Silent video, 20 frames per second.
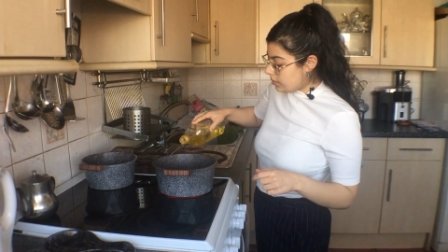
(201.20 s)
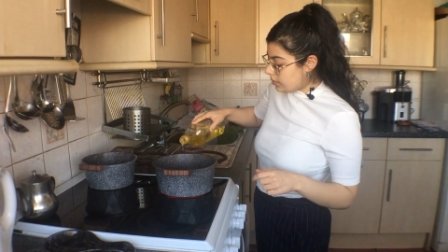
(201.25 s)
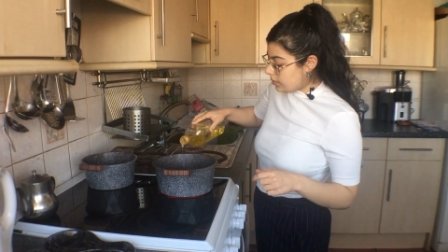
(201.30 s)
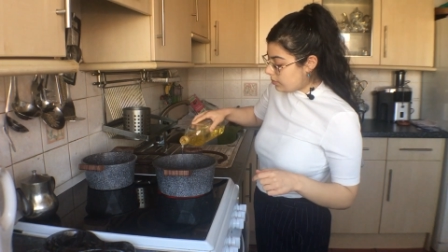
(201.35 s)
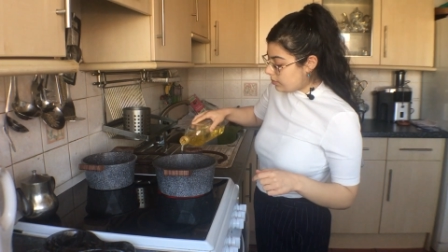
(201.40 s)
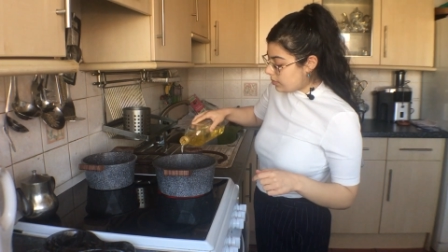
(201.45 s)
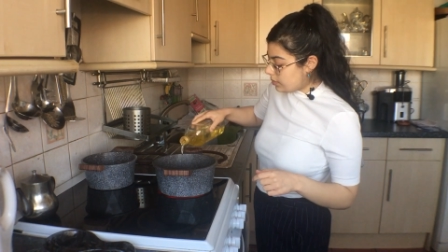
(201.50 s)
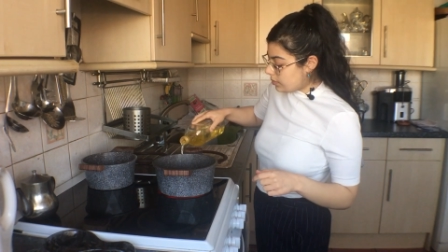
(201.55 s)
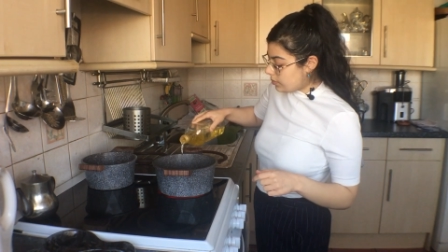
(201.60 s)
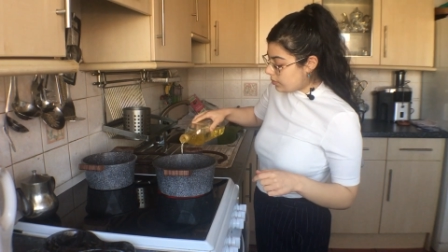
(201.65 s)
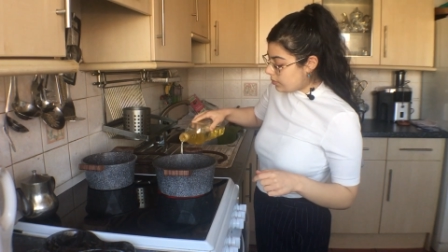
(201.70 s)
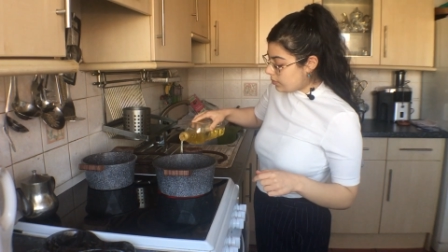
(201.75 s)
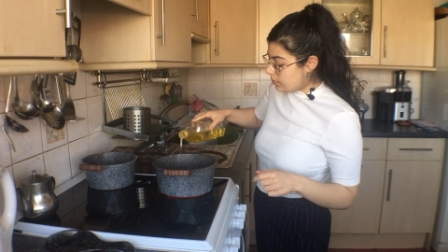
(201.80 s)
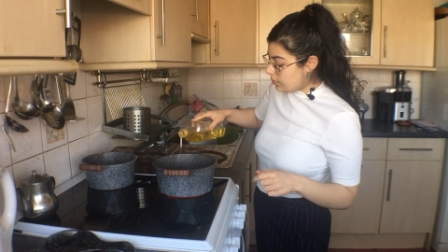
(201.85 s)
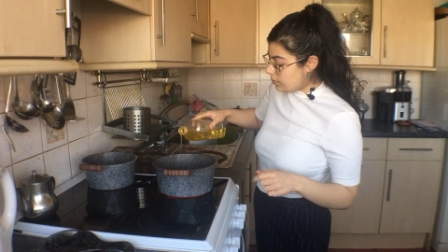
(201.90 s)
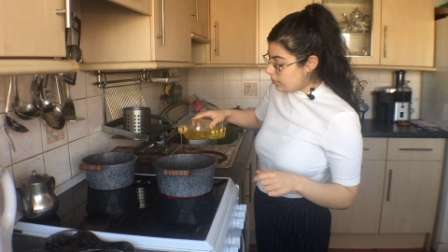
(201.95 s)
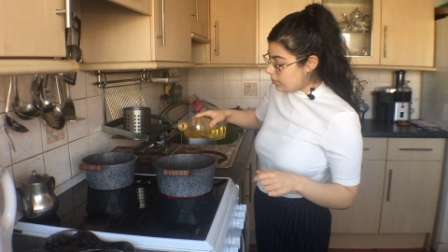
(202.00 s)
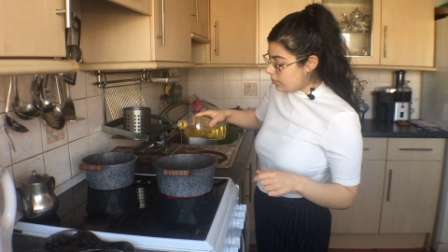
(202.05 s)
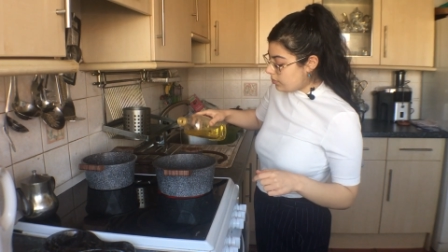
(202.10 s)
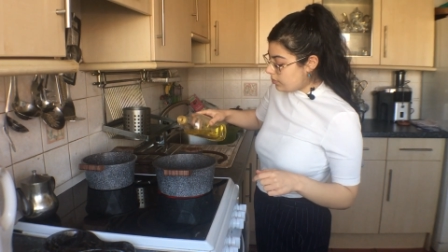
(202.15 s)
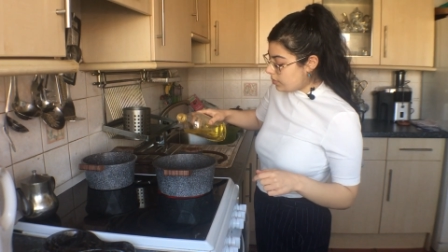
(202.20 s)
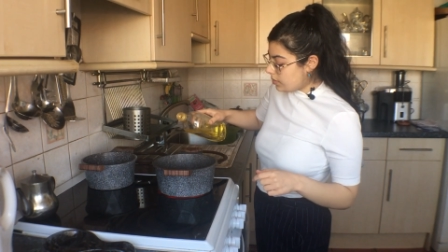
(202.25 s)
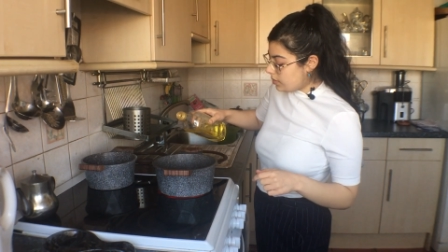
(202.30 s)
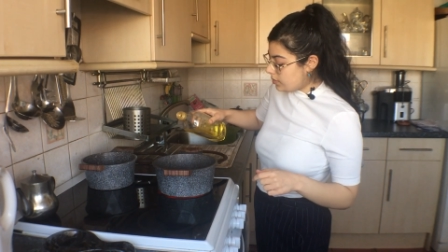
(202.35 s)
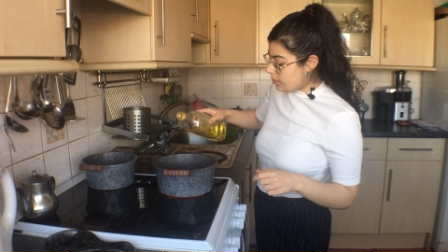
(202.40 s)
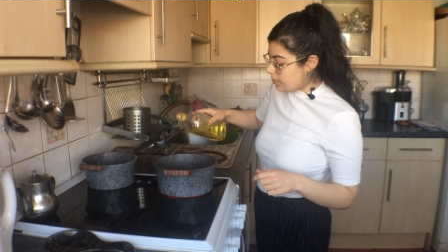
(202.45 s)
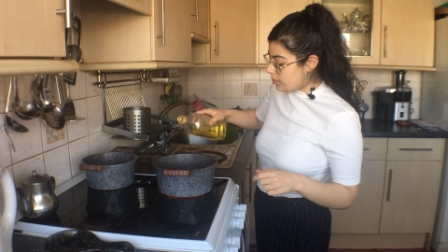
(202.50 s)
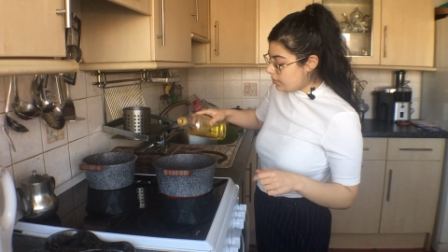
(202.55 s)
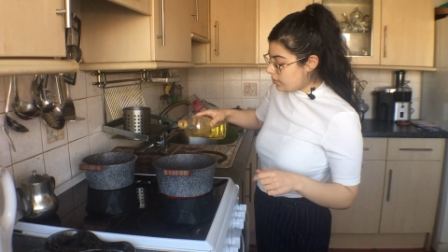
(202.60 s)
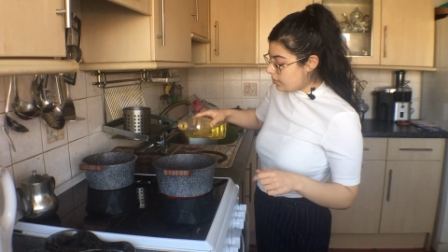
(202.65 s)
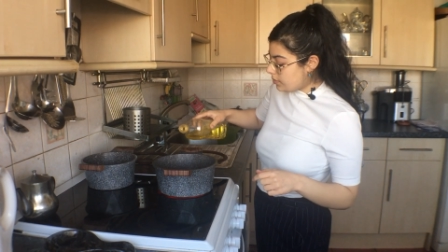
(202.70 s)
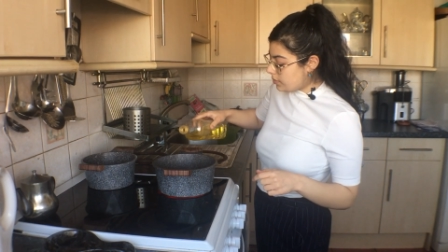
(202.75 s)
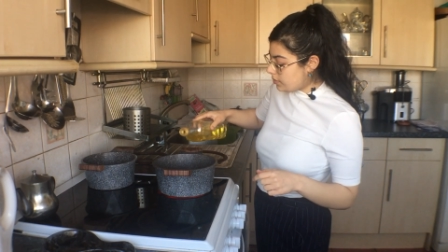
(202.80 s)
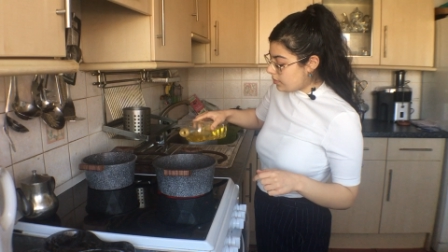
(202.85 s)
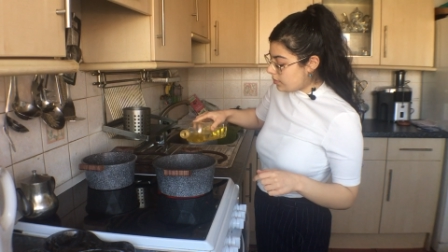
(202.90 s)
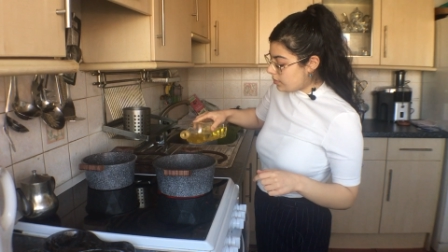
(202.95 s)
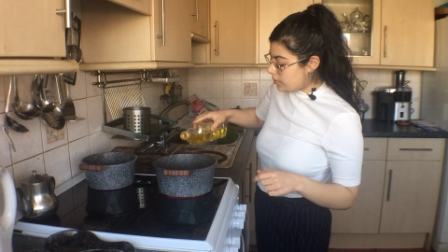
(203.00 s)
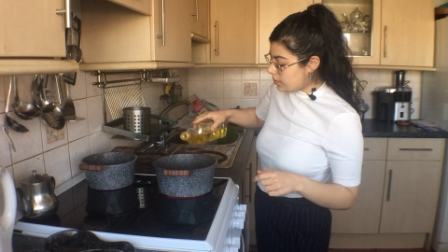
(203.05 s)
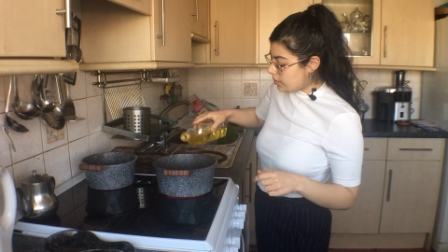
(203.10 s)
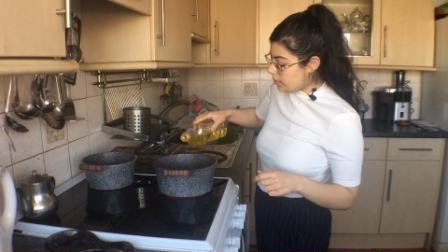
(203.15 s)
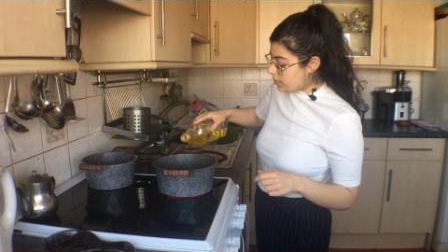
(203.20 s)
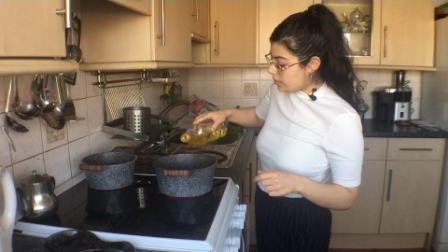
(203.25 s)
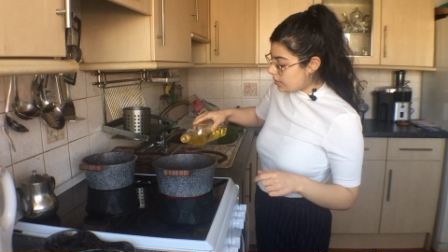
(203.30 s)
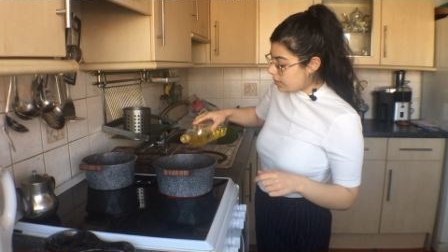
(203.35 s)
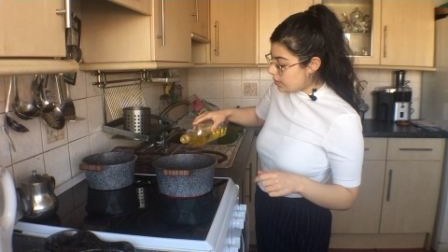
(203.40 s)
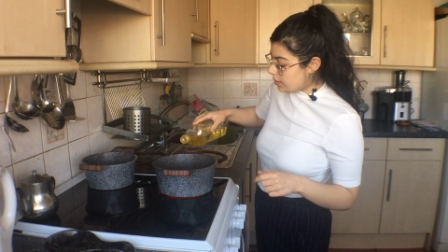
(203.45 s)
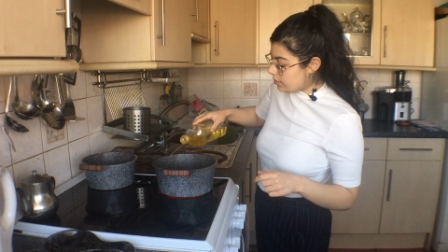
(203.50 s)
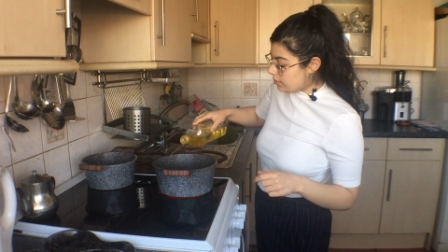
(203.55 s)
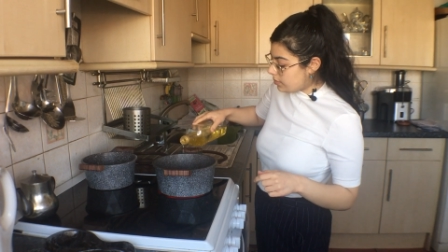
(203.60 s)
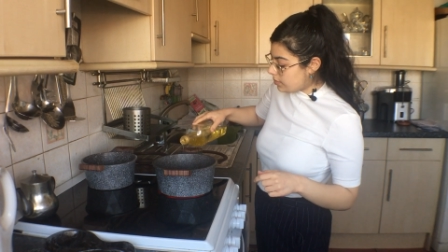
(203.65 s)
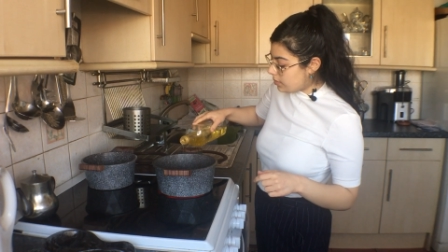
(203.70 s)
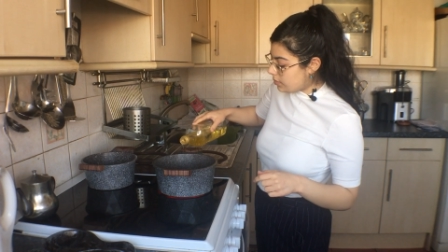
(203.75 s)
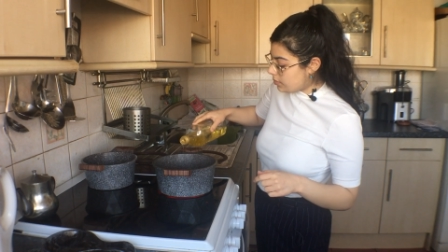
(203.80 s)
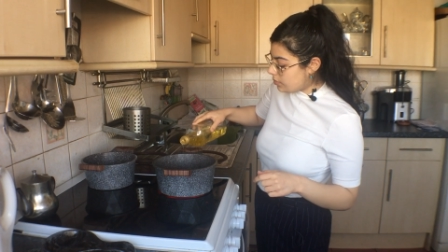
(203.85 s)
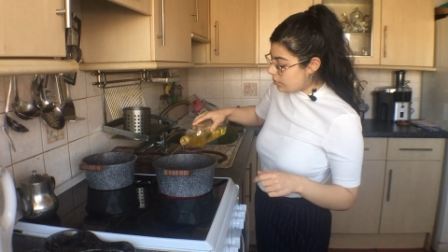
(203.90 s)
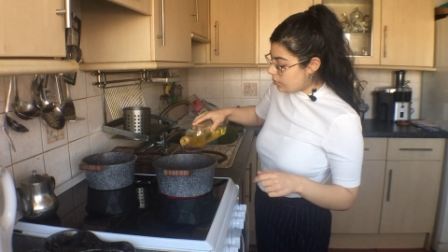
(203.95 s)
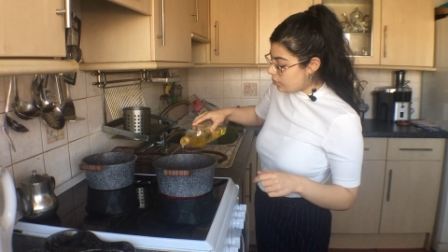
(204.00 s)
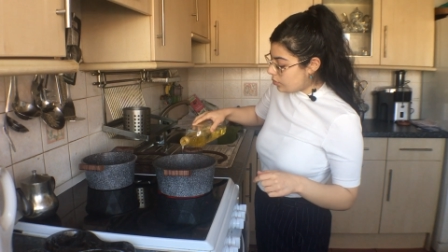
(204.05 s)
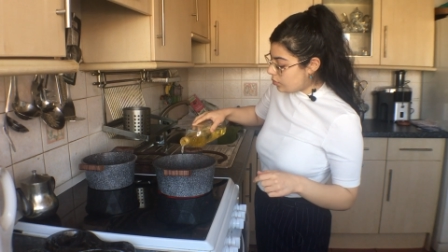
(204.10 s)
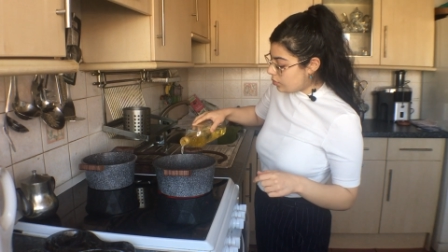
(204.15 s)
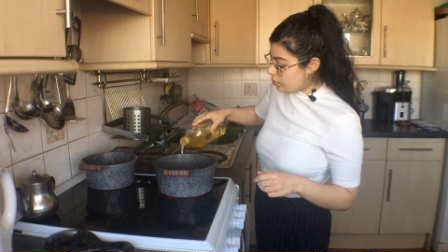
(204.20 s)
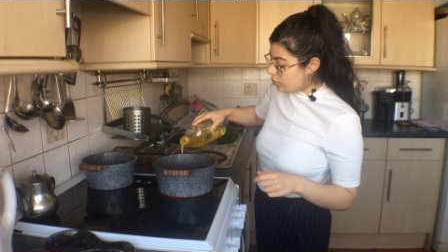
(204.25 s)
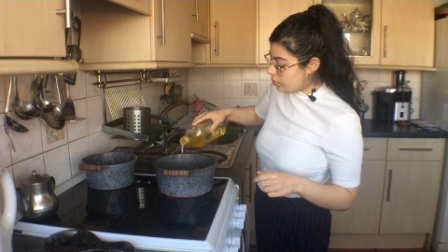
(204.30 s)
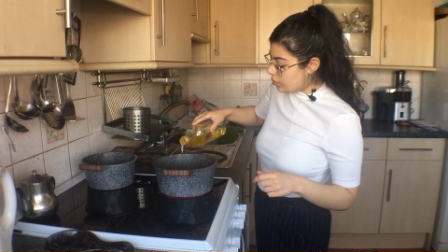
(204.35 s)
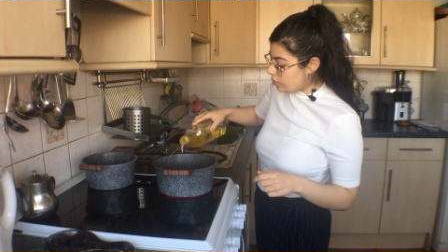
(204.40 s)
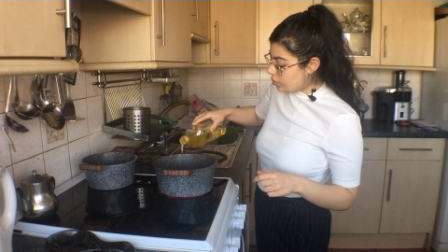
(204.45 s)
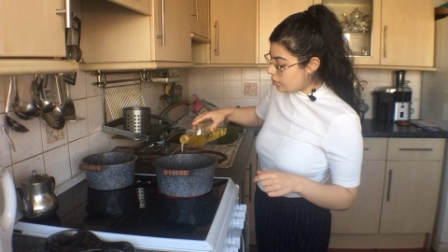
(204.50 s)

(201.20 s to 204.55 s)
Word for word: That's about one, that's about